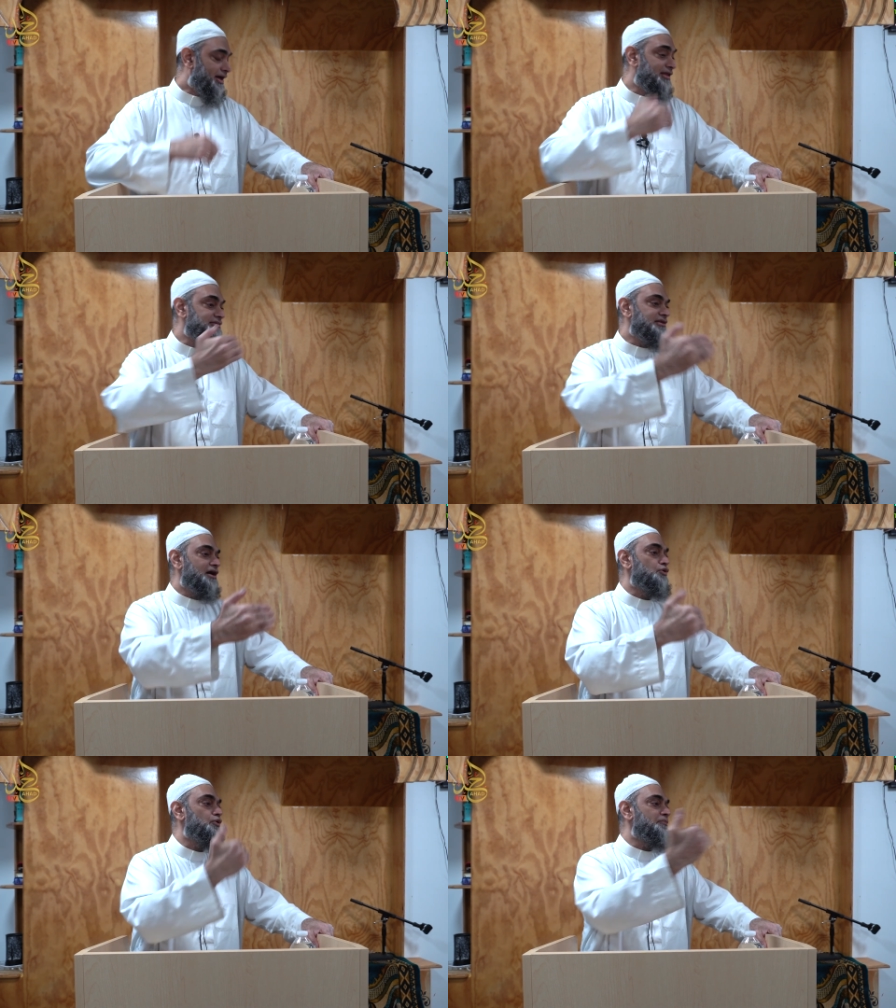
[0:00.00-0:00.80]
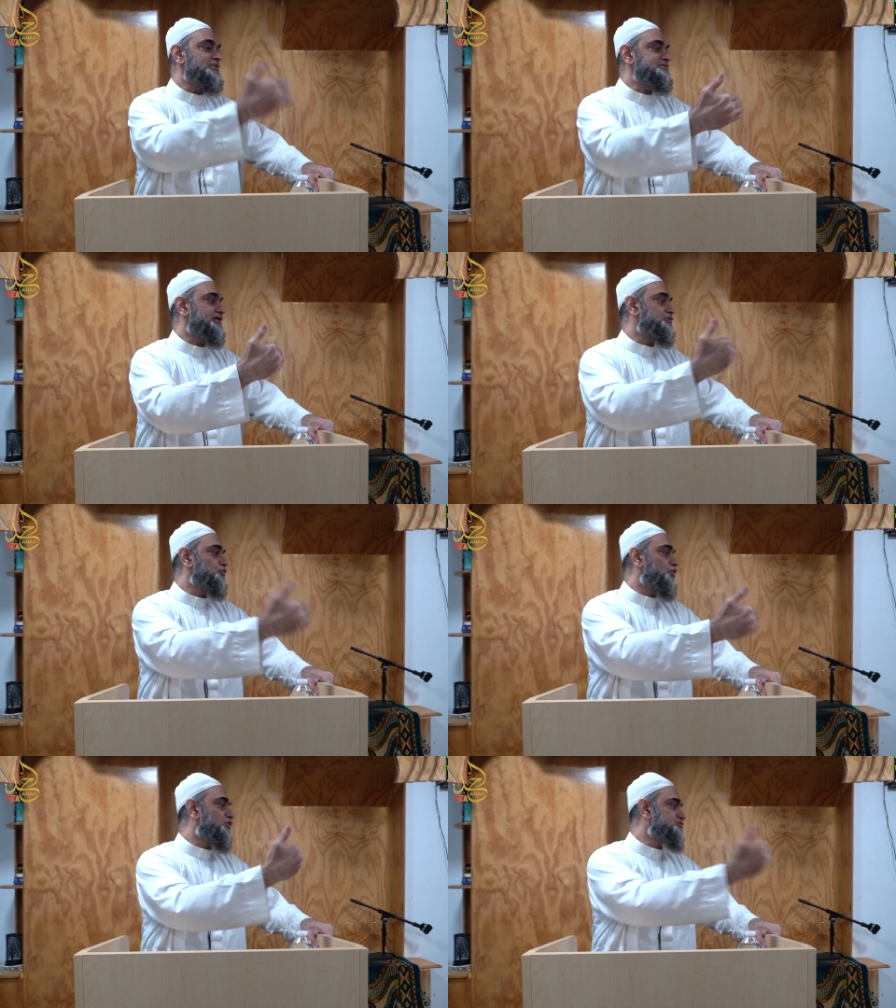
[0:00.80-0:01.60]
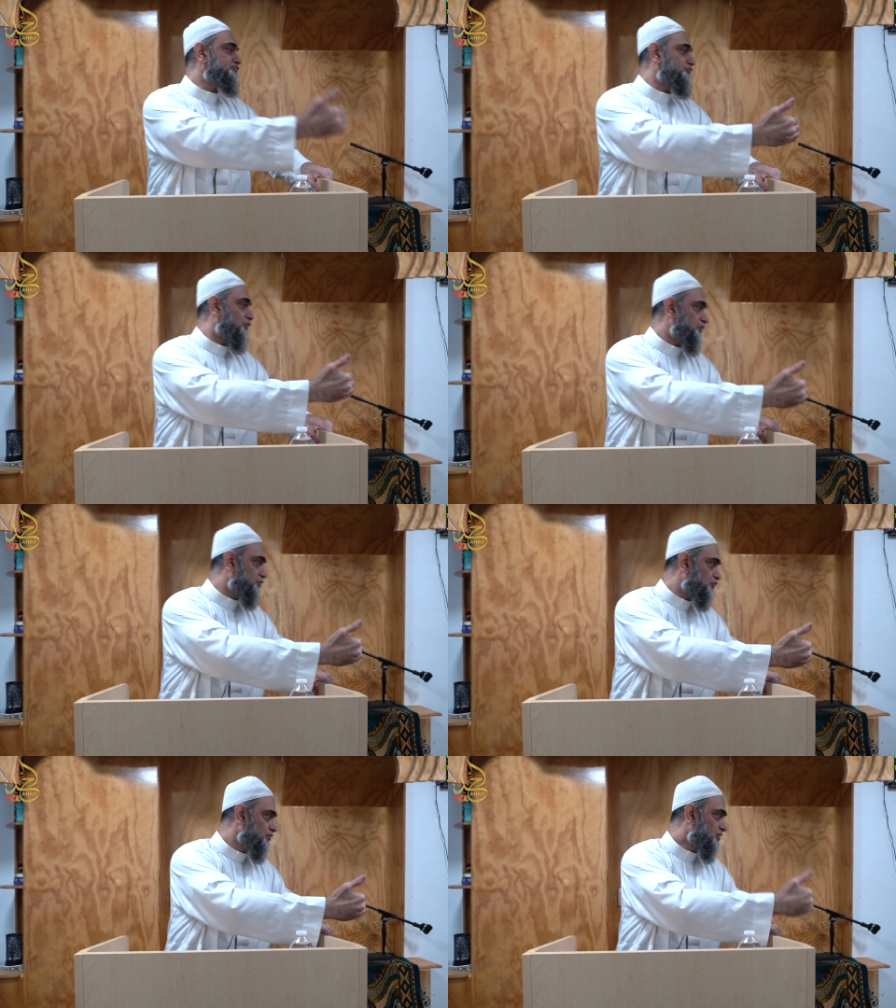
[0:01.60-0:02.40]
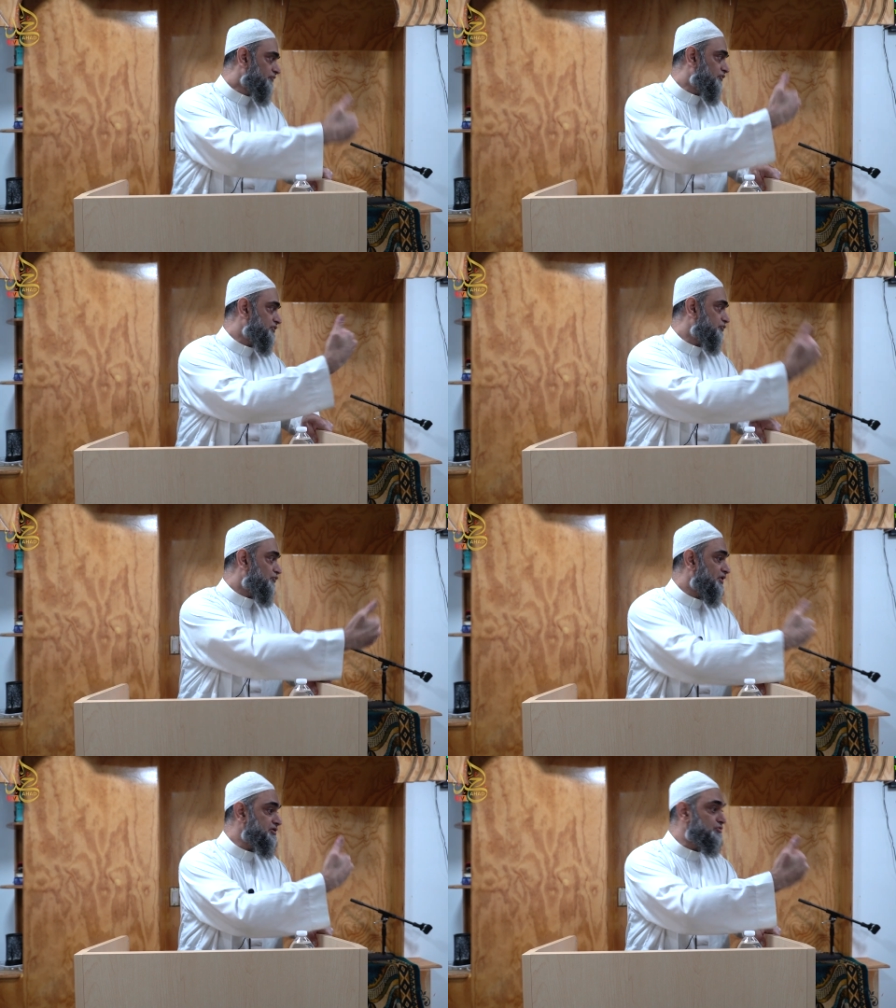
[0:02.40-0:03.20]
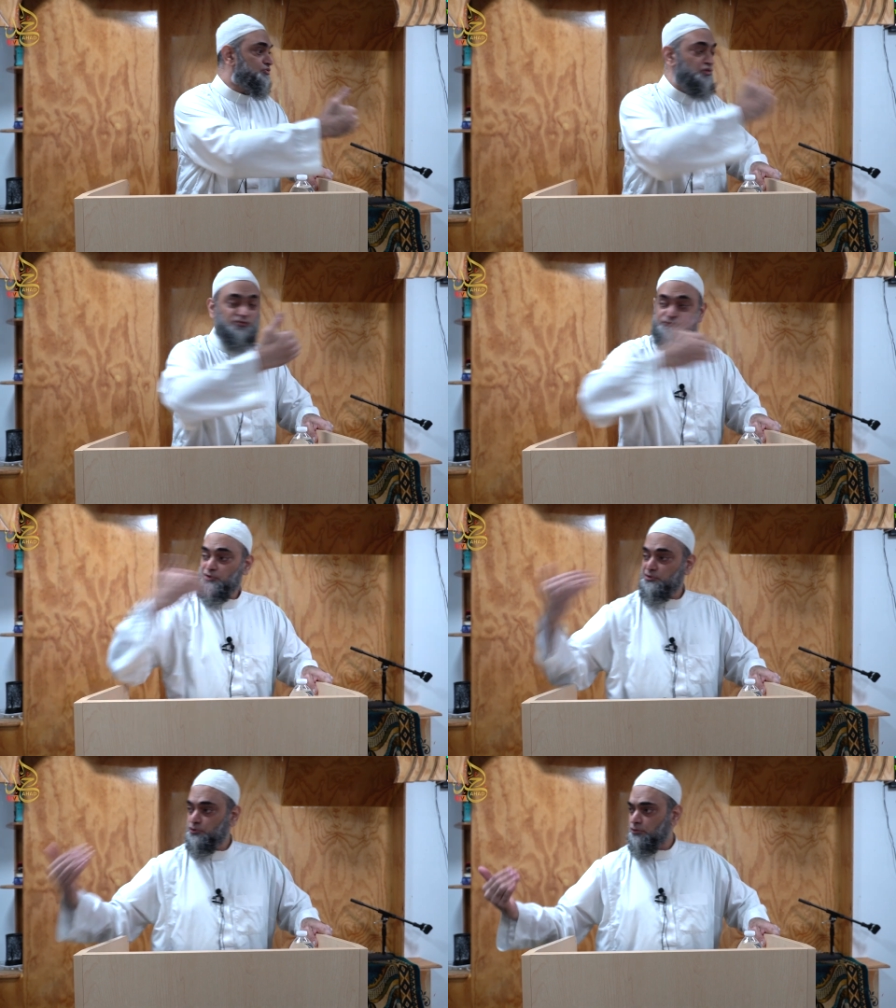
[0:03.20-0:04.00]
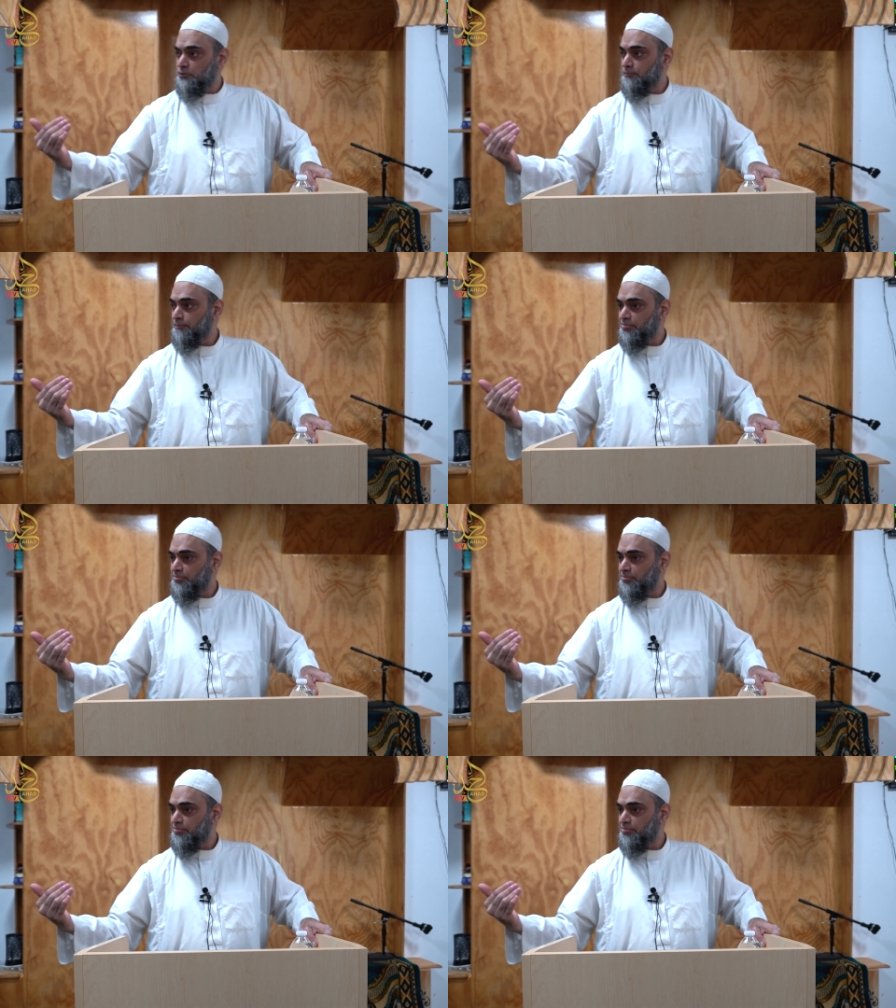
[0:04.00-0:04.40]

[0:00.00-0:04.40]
Allah opens the doors for you, for what is good for you.